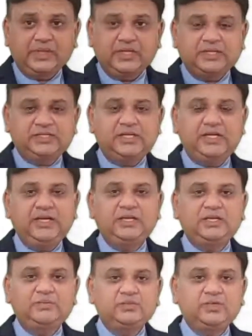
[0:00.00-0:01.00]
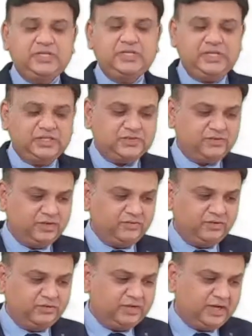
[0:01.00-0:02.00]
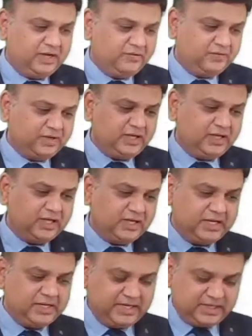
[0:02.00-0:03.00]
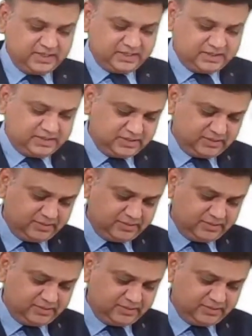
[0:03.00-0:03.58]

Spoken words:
See, in terms of sales value, we will have working again like this.